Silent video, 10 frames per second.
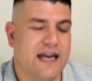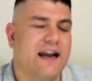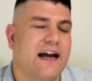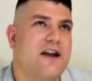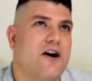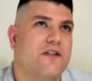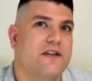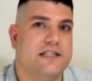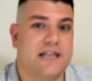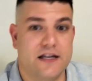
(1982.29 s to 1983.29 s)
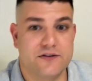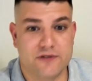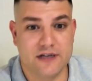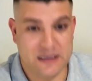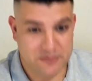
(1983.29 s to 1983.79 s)
And I know this sounds
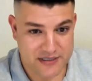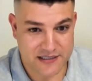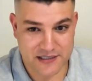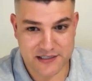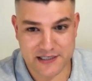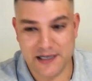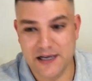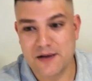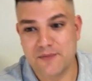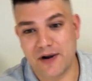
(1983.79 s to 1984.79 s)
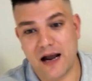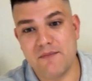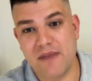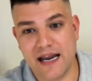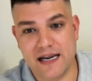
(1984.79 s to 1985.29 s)
really businessy, but I
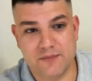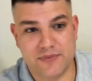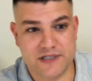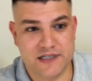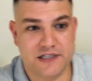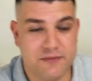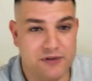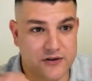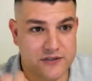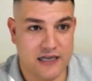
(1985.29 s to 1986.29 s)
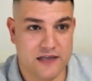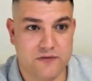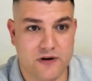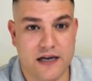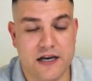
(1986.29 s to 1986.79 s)
made it businessy because that's
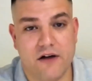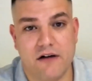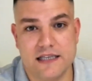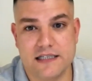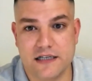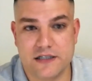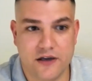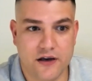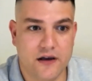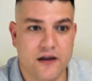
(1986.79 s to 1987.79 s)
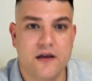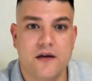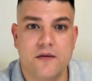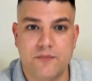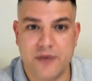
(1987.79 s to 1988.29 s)
what I know. I said to her,
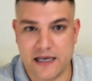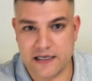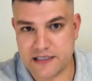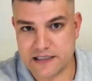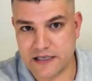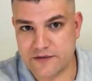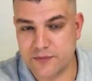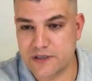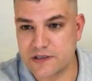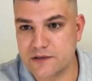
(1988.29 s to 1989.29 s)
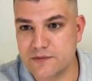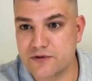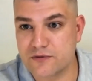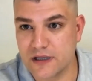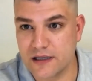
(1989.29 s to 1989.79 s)
being a successful businessman
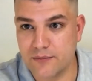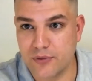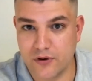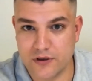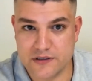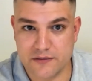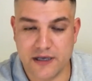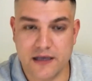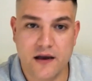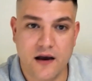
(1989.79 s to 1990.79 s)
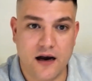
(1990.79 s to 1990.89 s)
is really important to me.